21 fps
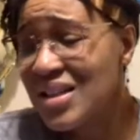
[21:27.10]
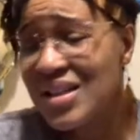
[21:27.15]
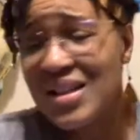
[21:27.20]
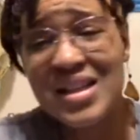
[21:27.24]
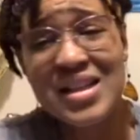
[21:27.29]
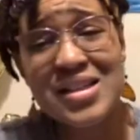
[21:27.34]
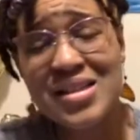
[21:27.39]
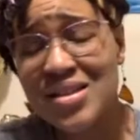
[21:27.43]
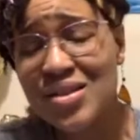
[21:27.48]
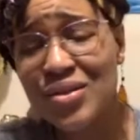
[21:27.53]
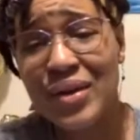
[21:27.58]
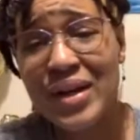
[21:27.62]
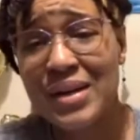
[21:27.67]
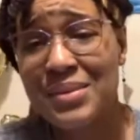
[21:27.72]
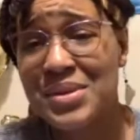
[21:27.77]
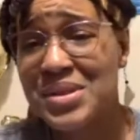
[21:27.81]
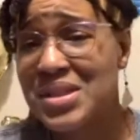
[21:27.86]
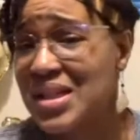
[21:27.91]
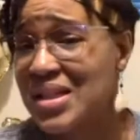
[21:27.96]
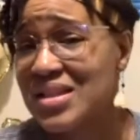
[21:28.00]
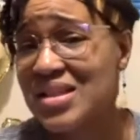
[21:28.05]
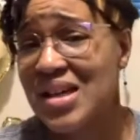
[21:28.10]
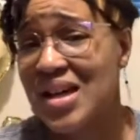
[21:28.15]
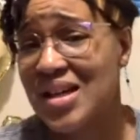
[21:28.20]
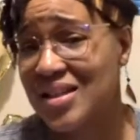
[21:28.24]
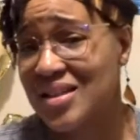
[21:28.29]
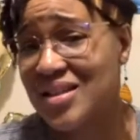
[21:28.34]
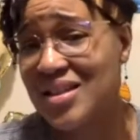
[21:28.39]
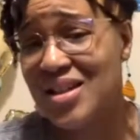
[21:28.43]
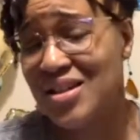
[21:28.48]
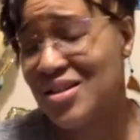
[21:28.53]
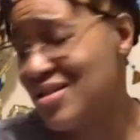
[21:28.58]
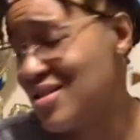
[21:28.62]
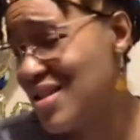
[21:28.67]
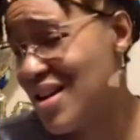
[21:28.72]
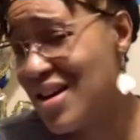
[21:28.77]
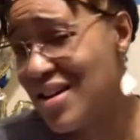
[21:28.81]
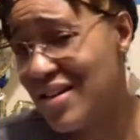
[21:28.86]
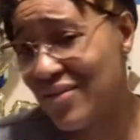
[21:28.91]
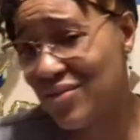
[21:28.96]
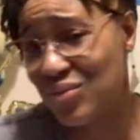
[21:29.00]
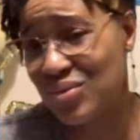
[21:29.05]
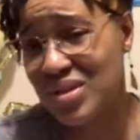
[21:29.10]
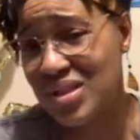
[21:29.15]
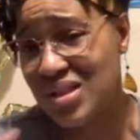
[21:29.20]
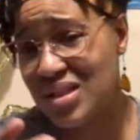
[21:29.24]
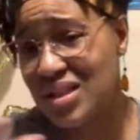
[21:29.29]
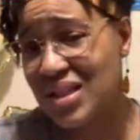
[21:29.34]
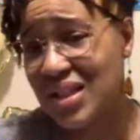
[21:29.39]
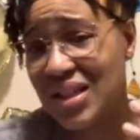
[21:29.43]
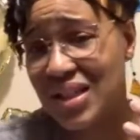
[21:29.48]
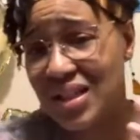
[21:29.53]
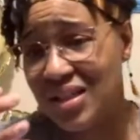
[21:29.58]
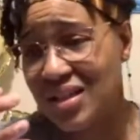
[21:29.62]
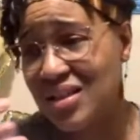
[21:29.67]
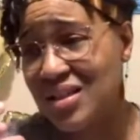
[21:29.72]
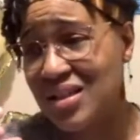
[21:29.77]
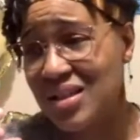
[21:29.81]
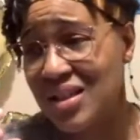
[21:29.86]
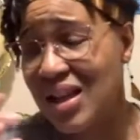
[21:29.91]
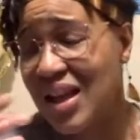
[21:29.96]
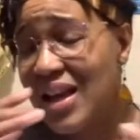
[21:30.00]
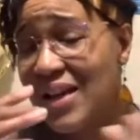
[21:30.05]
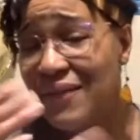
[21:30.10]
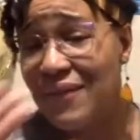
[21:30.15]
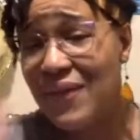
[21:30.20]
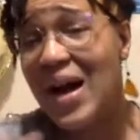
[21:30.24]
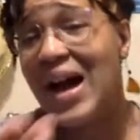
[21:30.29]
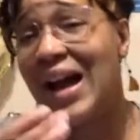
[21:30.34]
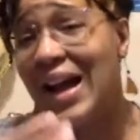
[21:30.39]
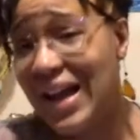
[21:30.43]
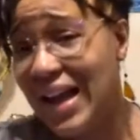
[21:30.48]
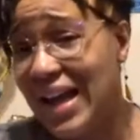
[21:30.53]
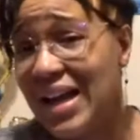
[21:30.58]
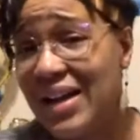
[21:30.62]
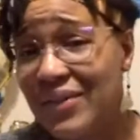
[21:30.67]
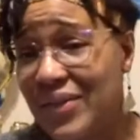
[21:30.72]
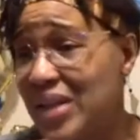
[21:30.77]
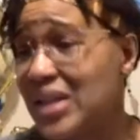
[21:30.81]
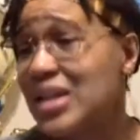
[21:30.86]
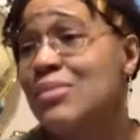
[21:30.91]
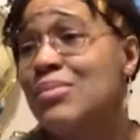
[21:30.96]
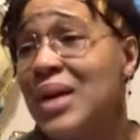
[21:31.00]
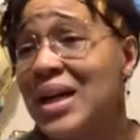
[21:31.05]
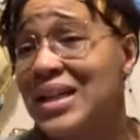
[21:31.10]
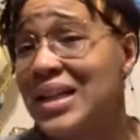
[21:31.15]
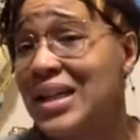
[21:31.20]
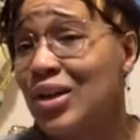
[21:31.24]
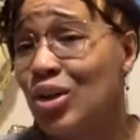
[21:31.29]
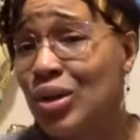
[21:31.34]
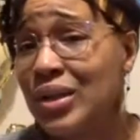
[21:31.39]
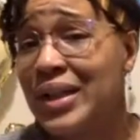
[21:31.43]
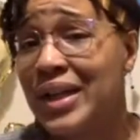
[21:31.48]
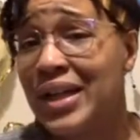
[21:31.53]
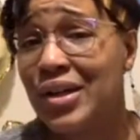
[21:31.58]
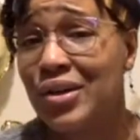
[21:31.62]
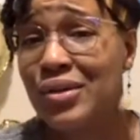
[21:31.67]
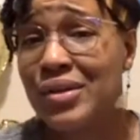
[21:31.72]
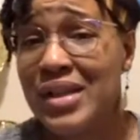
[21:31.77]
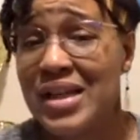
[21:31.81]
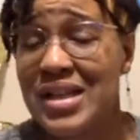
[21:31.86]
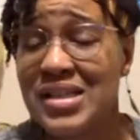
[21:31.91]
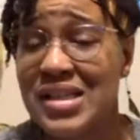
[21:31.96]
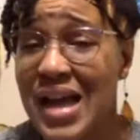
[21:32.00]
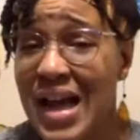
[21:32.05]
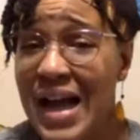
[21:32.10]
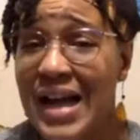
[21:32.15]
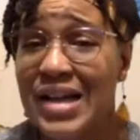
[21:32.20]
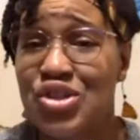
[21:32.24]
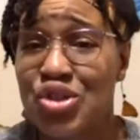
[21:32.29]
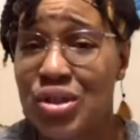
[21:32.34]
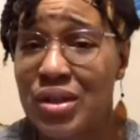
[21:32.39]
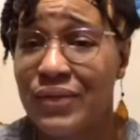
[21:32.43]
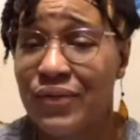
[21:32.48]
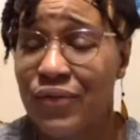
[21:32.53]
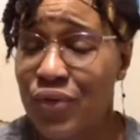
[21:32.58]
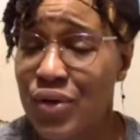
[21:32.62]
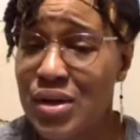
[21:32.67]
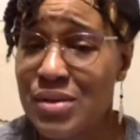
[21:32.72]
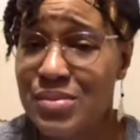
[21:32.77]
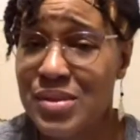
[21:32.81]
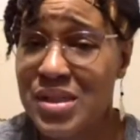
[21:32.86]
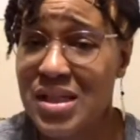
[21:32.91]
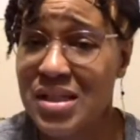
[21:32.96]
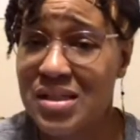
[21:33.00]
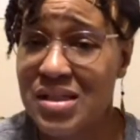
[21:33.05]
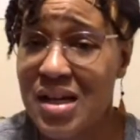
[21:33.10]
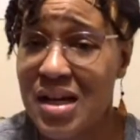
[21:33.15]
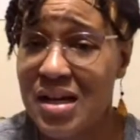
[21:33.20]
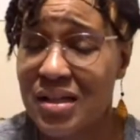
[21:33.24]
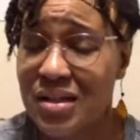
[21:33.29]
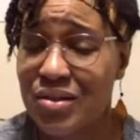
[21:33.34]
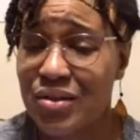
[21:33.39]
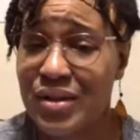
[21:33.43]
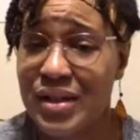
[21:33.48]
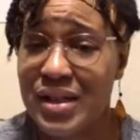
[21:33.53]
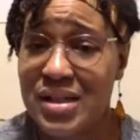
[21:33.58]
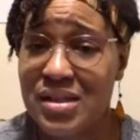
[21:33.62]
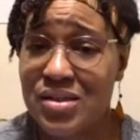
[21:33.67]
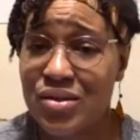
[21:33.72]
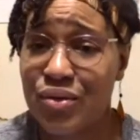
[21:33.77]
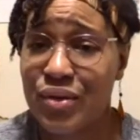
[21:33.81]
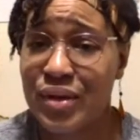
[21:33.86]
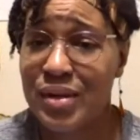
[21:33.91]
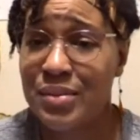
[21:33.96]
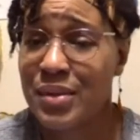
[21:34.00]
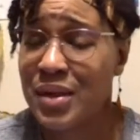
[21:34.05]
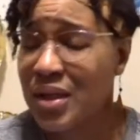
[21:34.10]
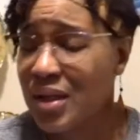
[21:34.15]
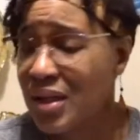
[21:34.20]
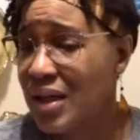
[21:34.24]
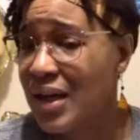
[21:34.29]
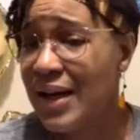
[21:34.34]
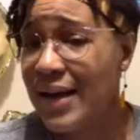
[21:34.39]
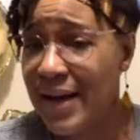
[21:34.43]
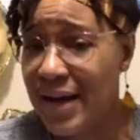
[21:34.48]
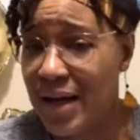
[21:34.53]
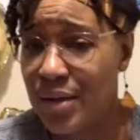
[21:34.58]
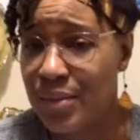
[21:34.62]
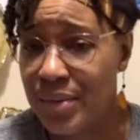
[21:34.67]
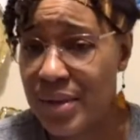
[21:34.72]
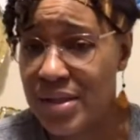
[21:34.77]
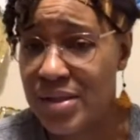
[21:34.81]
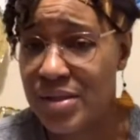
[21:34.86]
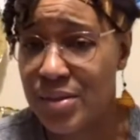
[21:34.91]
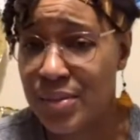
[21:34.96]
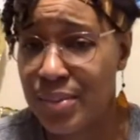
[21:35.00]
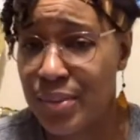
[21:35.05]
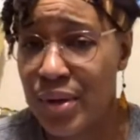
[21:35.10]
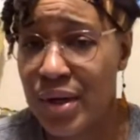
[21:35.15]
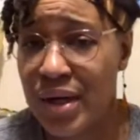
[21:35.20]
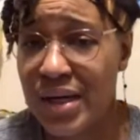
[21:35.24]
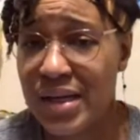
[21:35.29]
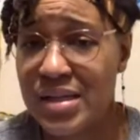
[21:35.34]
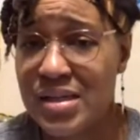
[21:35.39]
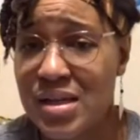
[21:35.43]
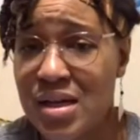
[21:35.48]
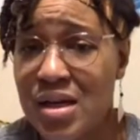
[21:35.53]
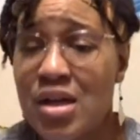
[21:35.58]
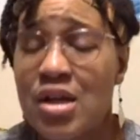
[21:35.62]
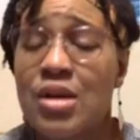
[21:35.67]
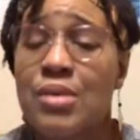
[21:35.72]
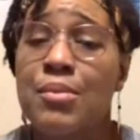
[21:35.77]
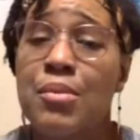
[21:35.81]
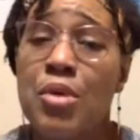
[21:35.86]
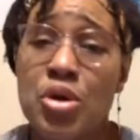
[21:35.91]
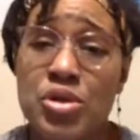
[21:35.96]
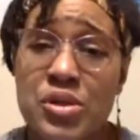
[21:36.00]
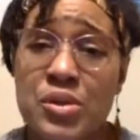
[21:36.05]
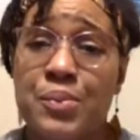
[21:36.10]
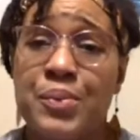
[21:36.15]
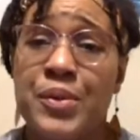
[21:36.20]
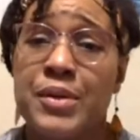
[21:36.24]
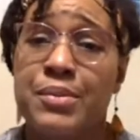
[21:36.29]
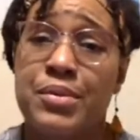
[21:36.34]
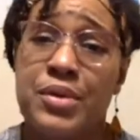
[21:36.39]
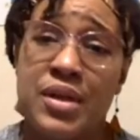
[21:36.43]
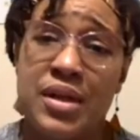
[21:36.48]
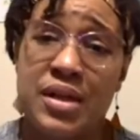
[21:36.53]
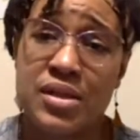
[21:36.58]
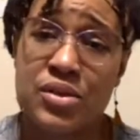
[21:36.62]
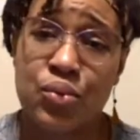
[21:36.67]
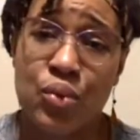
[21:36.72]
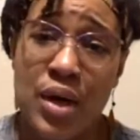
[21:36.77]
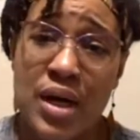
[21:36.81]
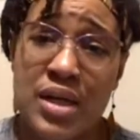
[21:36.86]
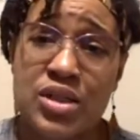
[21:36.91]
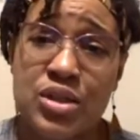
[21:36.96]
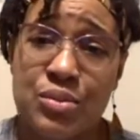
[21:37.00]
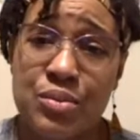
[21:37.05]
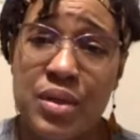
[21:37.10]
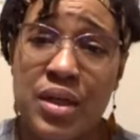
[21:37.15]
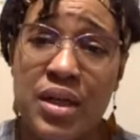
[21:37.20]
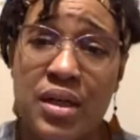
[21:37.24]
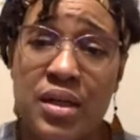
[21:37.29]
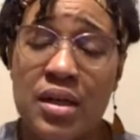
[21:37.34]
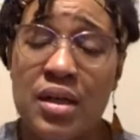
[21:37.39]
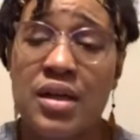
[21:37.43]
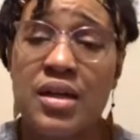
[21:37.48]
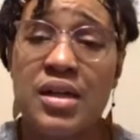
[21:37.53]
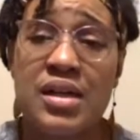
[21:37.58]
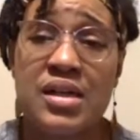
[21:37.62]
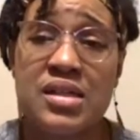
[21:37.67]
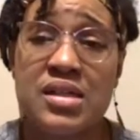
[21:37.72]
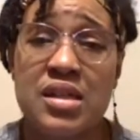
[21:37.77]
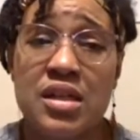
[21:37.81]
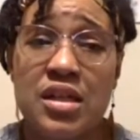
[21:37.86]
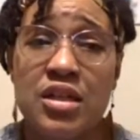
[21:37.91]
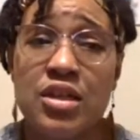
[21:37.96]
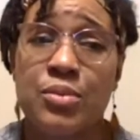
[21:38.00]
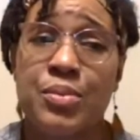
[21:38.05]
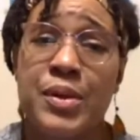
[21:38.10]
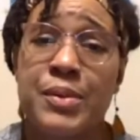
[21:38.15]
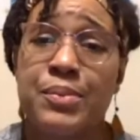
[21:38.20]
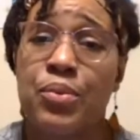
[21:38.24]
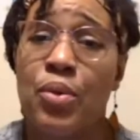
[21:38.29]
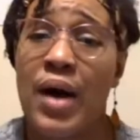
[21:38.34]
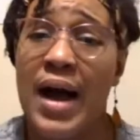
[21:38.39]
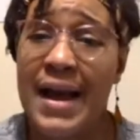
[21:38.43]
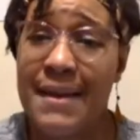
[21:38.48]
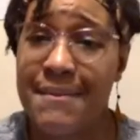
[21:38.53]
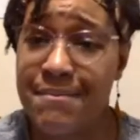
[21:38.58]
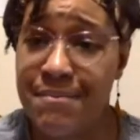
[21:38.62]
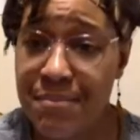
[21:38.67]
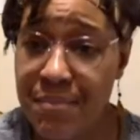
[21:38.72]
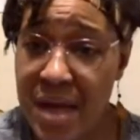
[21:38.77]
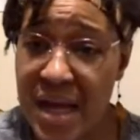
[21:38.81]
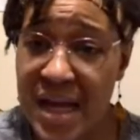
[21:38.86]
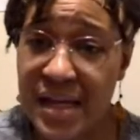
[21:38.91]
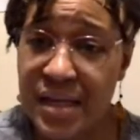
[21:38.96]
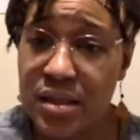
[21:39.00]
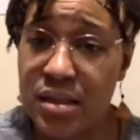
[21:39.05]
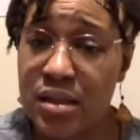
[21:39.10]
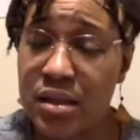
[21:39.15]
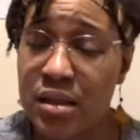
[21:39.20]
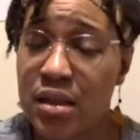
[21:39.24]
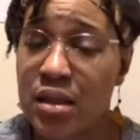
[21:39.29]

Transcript: Instagram and TikTok, they're not really. If I have anybody on here that's actually from TikTok or Instagram, I'll be surprised. Most of the people that's watching me is either people I met,